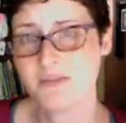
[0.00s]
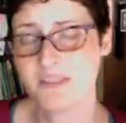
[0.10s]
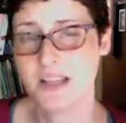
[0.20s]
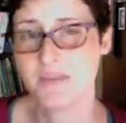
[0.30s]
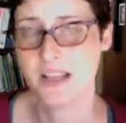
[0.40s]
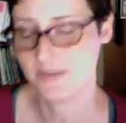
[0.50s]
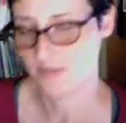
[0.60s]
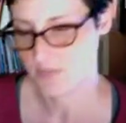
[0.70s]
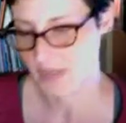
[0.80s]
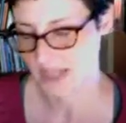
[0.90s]
It
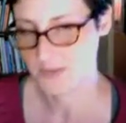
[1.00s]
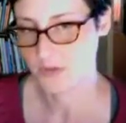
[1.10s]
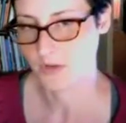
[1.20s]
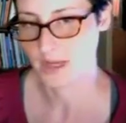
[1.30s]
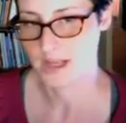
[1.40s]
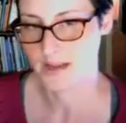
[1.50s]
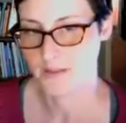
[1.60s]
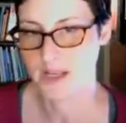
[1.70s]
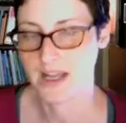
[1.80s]
makes me who I am.